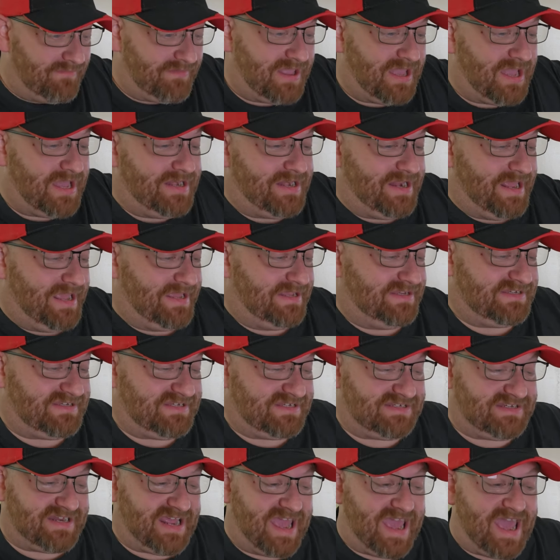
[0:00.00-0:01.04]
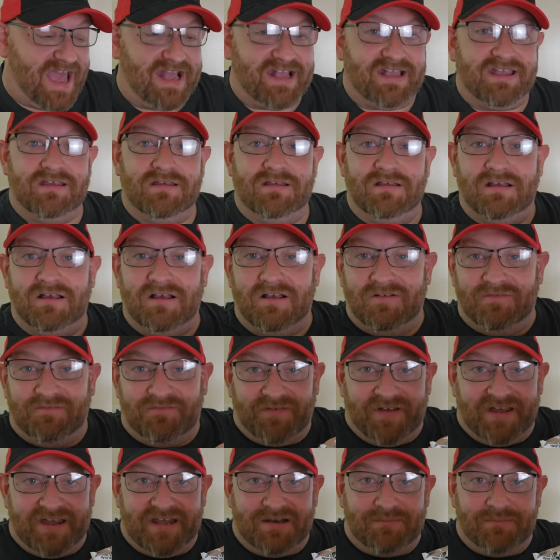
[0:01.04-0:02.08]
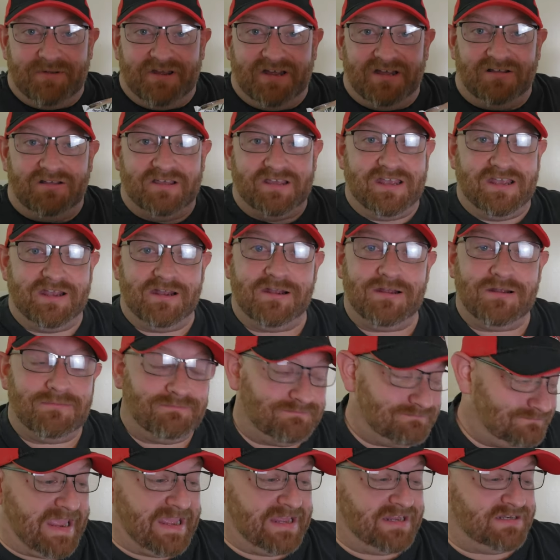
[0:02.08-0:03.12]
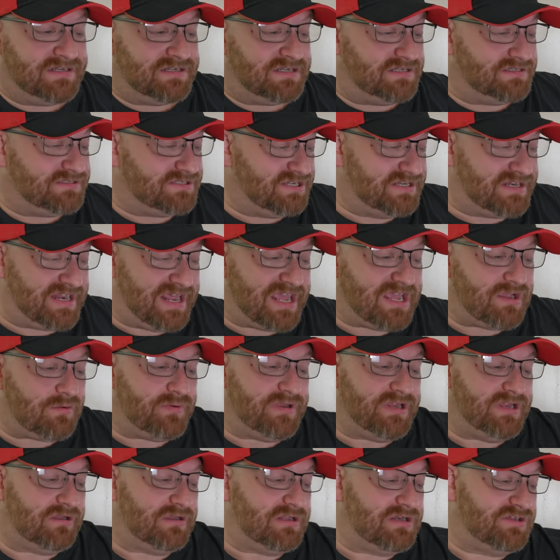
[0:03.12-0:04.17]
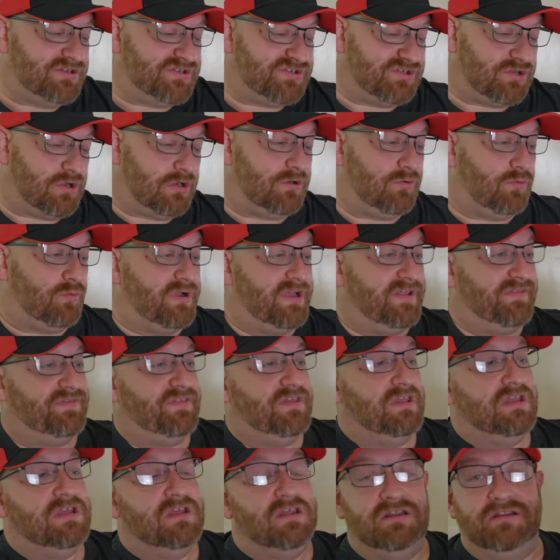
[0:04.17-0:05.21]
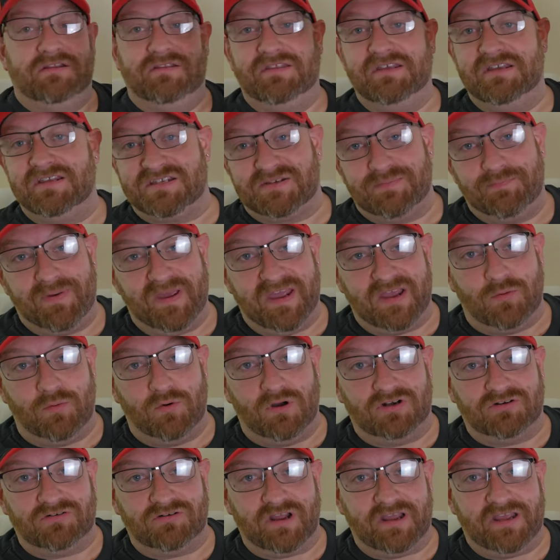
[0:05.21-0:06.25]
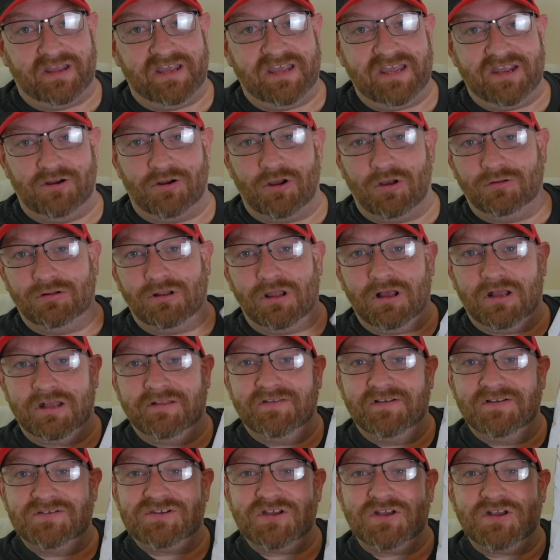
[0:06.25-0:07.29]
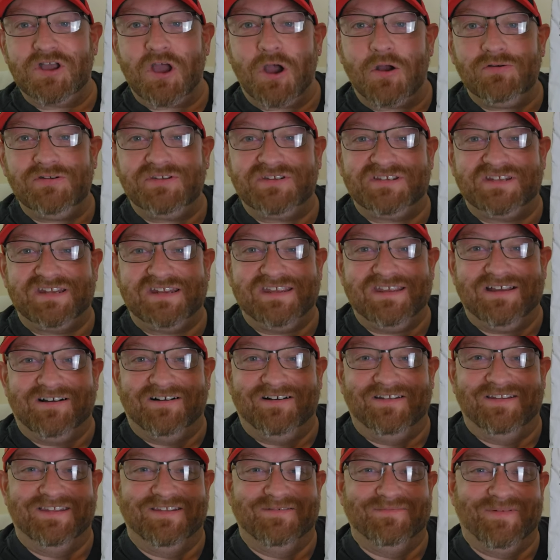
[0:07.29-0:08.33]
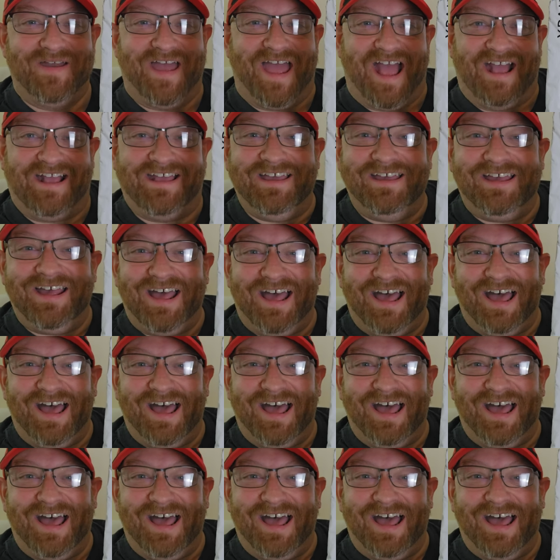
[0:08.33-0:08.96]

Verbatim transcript: I've got a stack of fan mail here, and today we are going to start with this big one right here. Oh look, there's a ghostie on the back.